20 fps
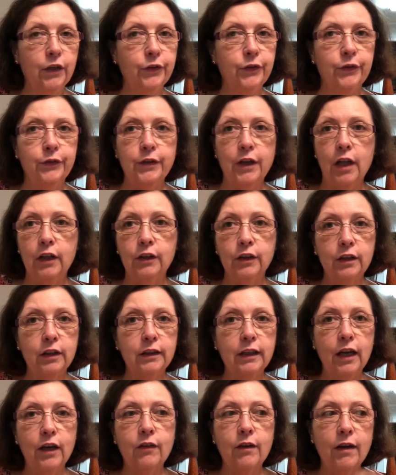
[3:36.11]
They're not
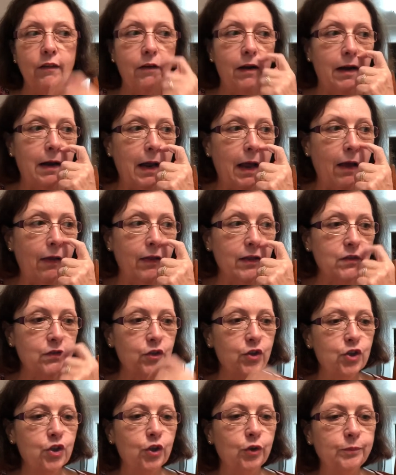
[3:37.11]
looking that great right now, that's
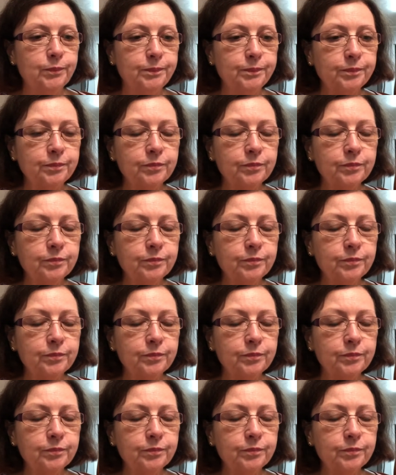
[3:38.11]
for sure.